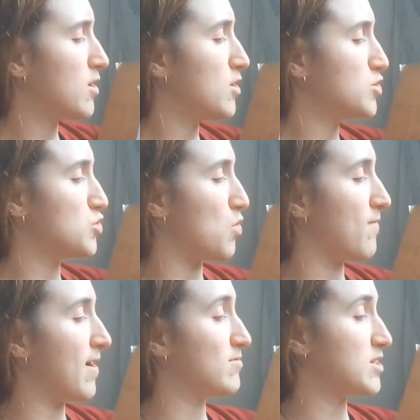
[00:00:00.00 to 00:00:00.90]
So if
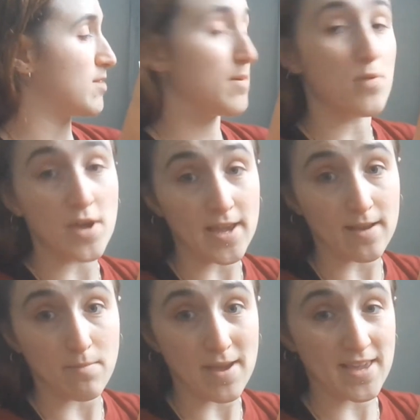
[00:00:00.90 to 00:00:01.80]
I was going to be putting
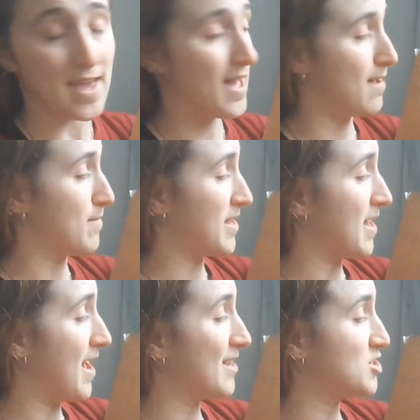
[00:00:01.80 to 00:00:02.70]
my
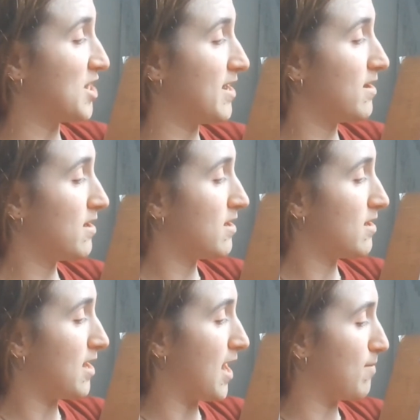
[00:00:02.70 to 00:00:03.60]
catch in,
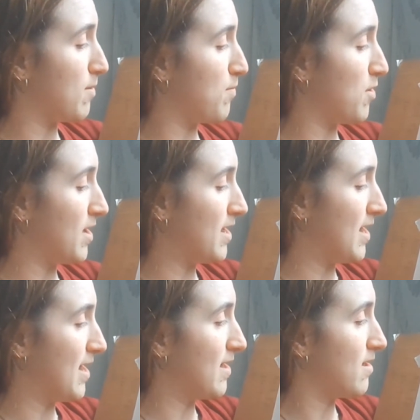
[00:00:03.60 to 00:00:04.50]
I'd be putting it